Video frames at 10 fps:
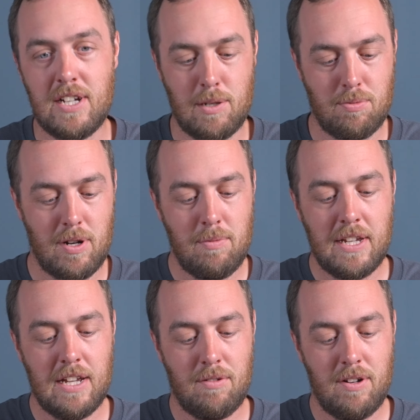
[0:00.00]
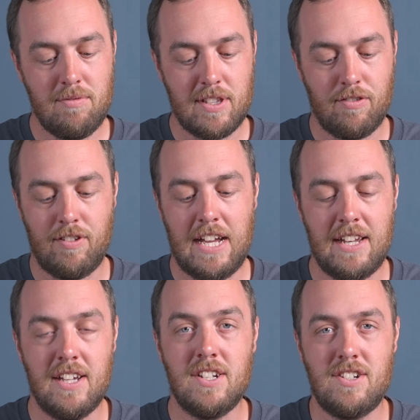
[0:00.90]
I'd probably get one with a flat
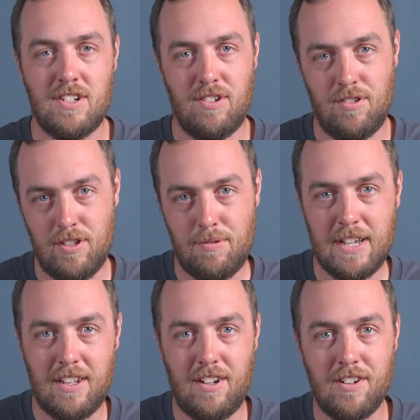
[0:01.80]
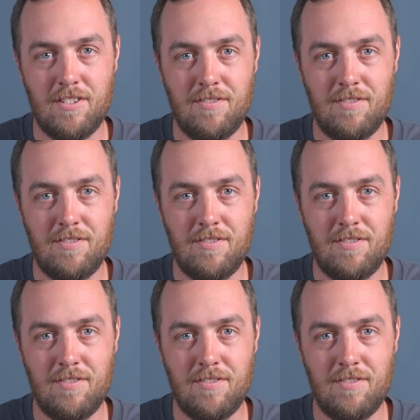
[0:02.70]
edge all the way along.